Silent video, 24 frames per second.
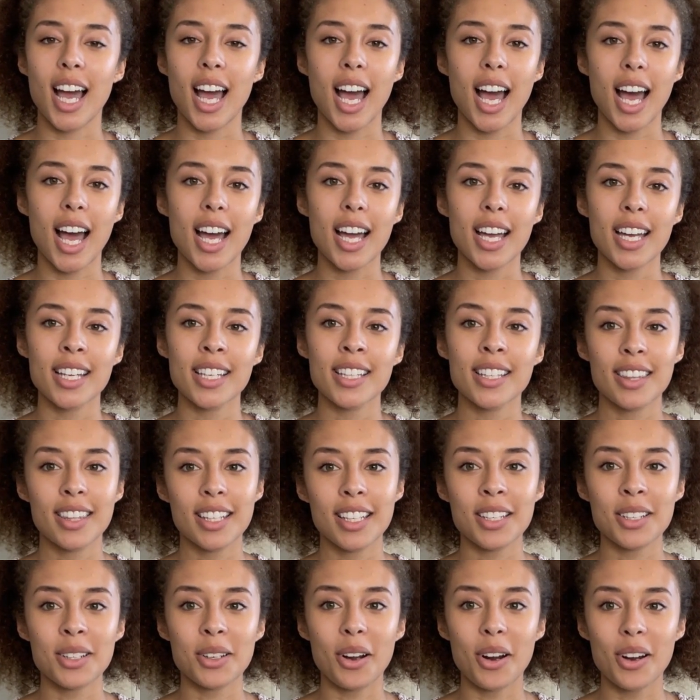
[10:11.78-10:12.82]
I
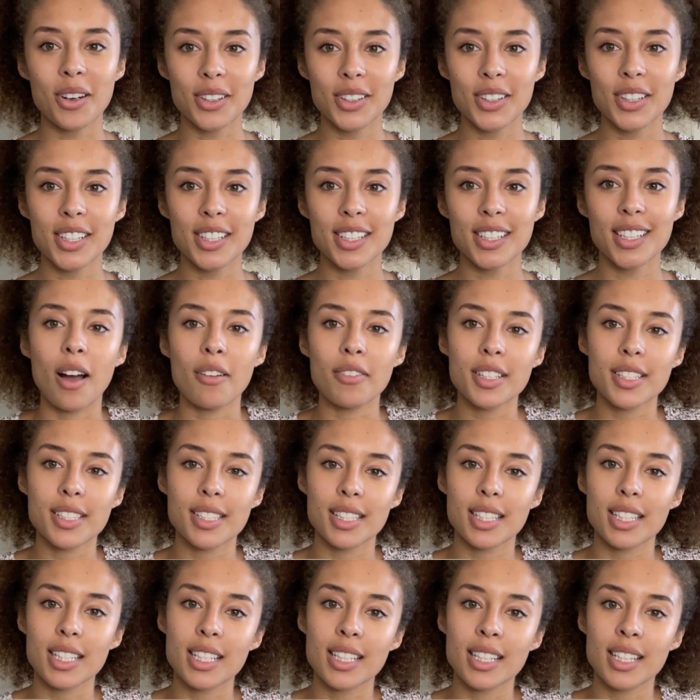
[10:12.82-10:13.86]
think are good.
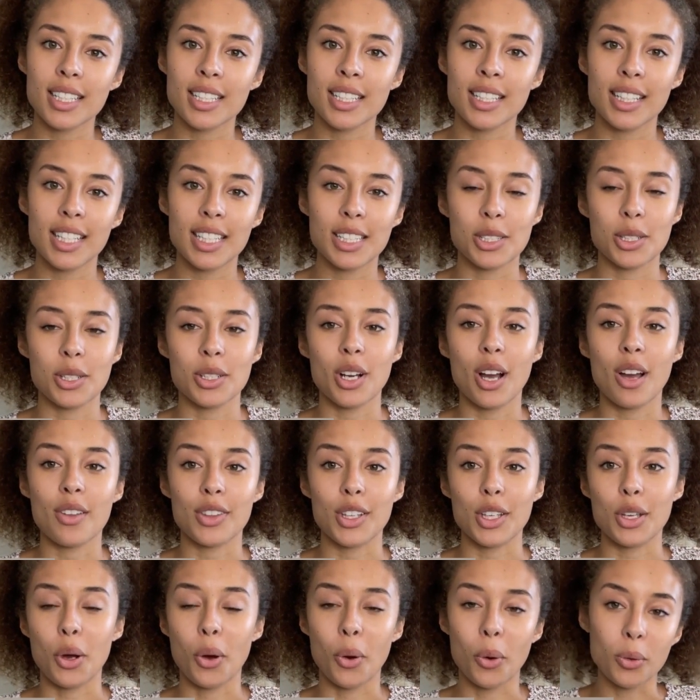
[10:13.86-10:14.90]
Obviously, these are not
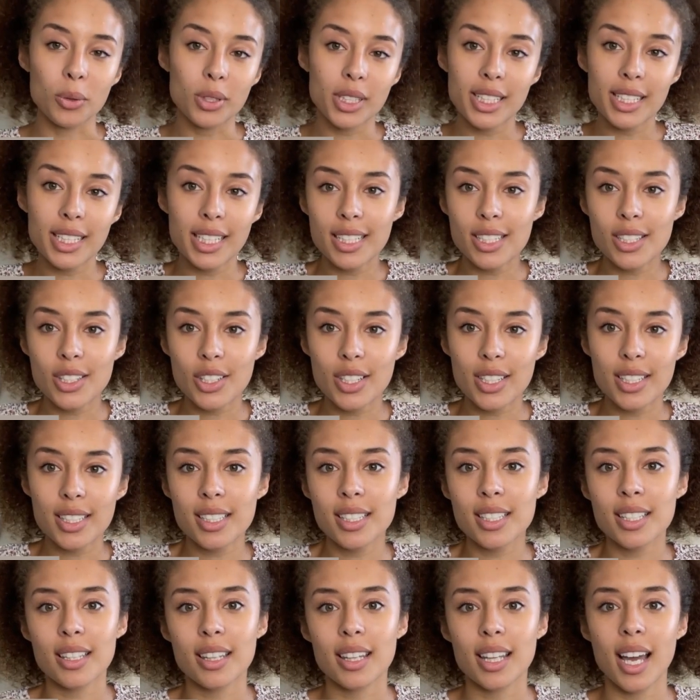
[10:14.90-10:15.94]
the only
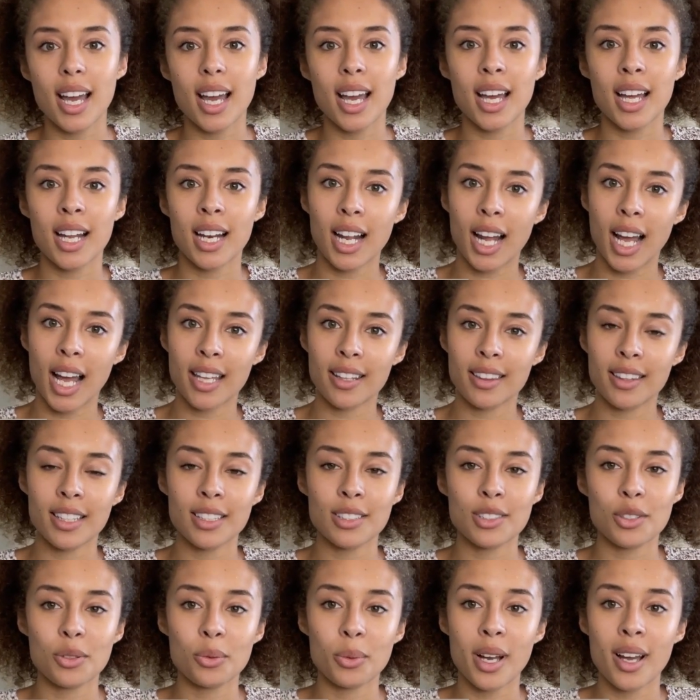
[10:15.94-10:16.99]
niches that I think
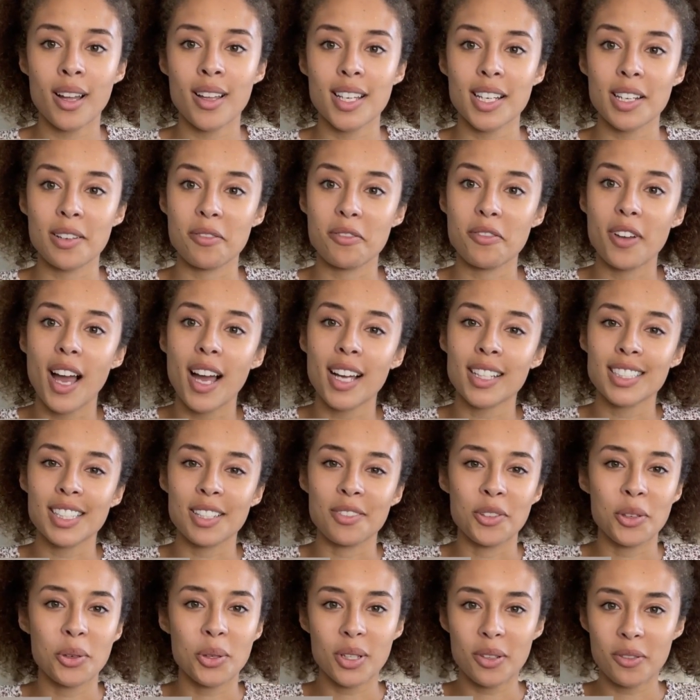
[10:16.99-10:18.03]
do well. And in fact, if
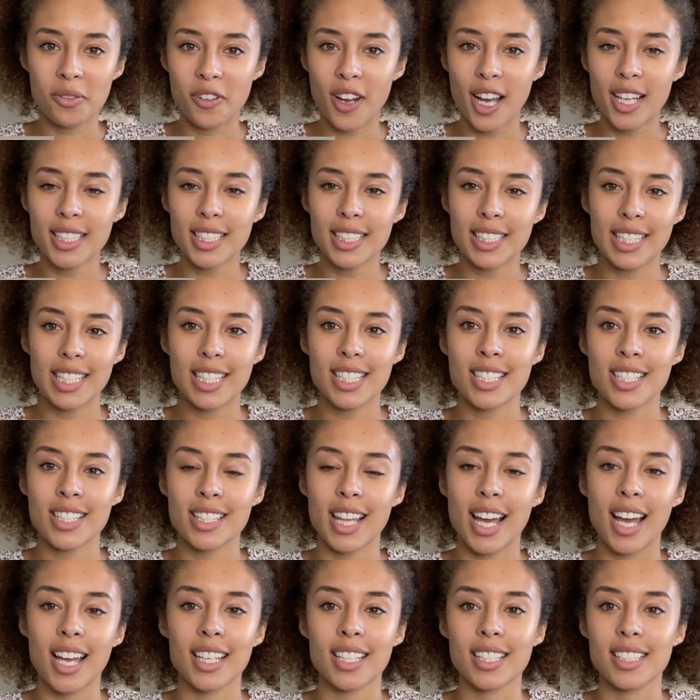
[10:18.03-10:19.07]
you can find a niche
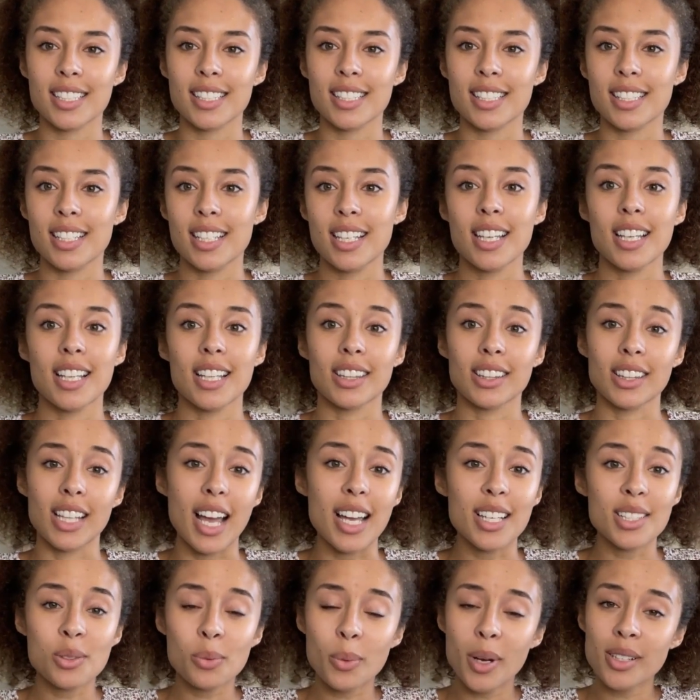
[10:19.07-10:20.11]
that is
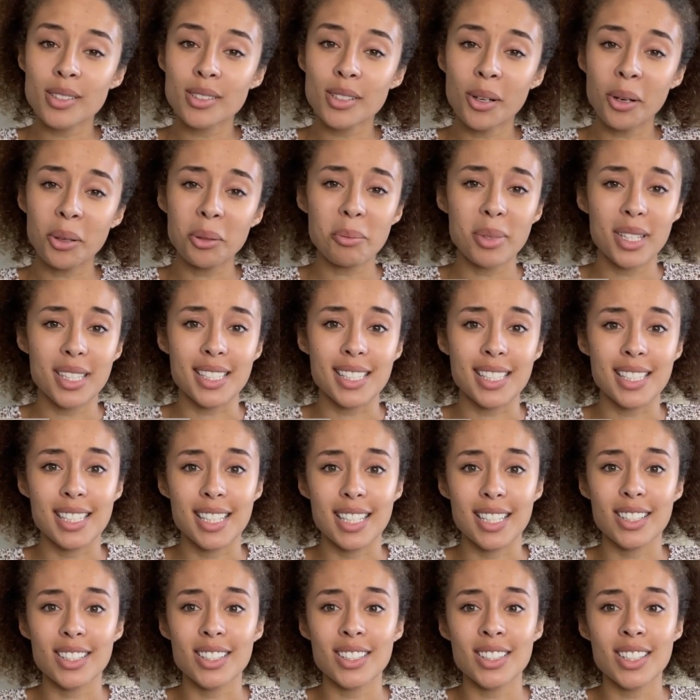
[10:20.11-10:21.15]
less well known but
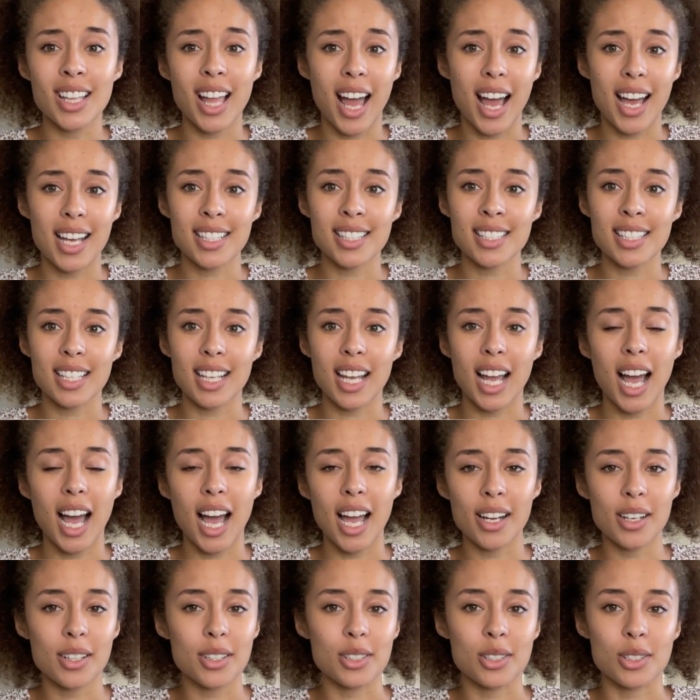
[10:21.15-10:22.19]
still has
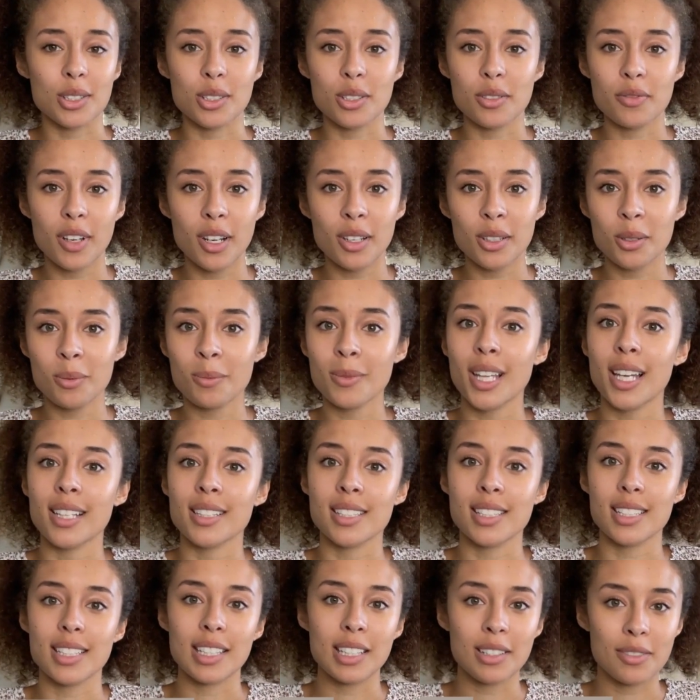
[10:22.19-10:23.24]
higher search volume,
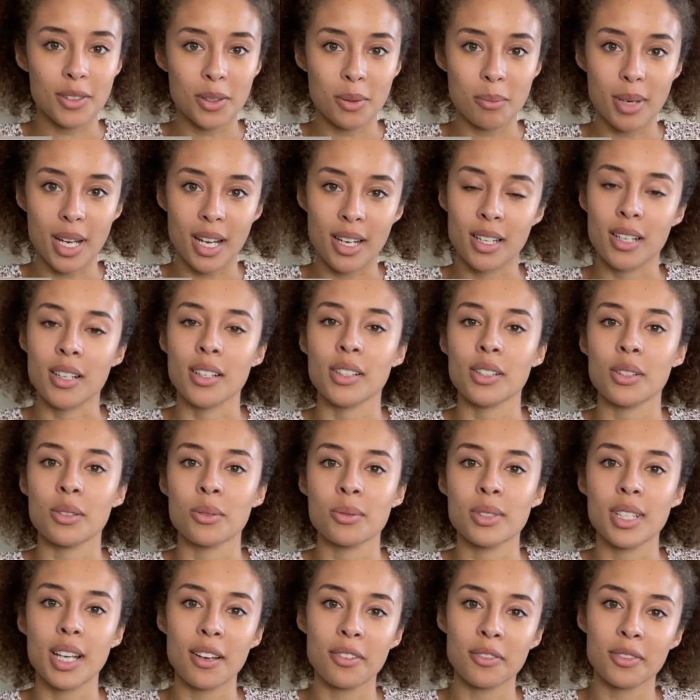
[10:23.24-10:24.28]
that's even better. You
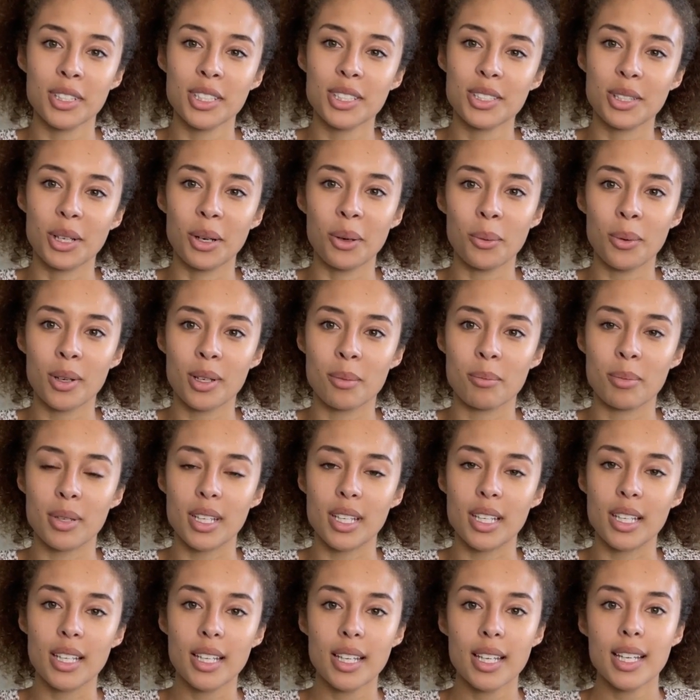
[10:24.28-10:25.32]
definitely don't want to
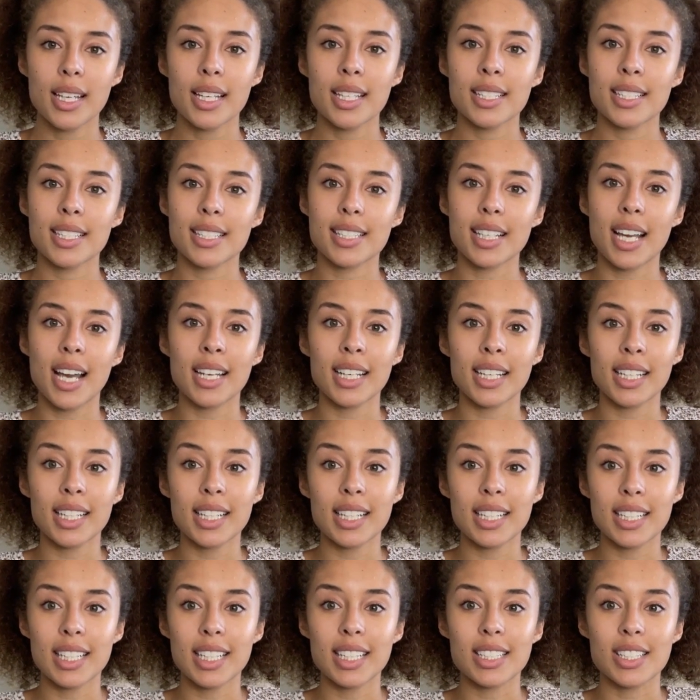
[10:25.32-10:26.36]
be designing in
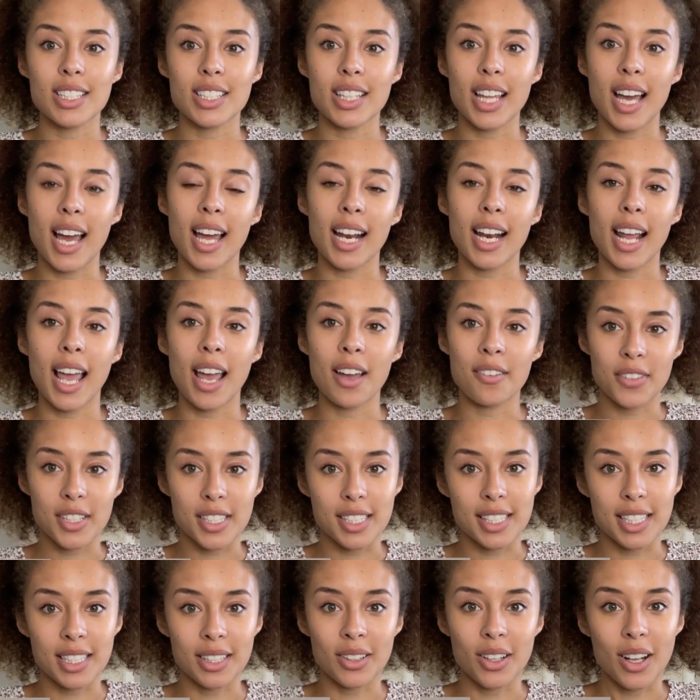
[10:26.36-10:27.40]
a niche that every
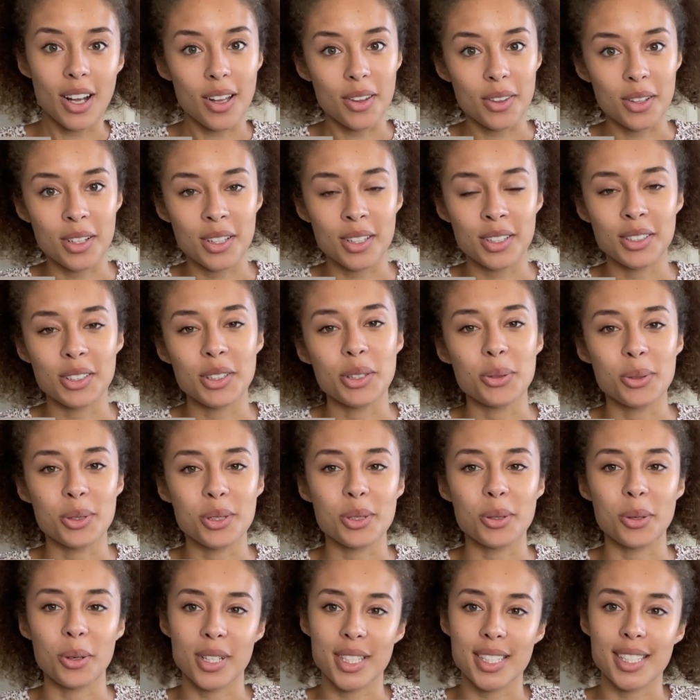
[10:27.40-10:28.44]
single other new
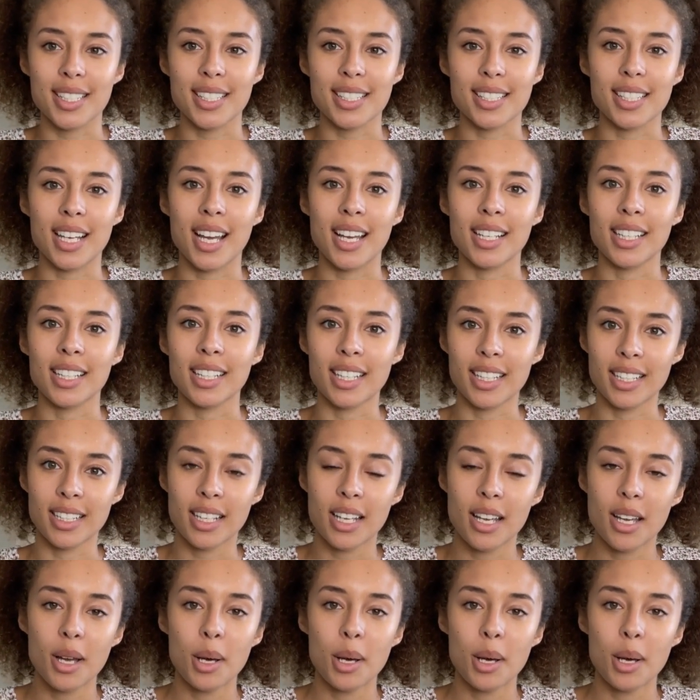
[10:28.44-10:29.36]
store is designing in.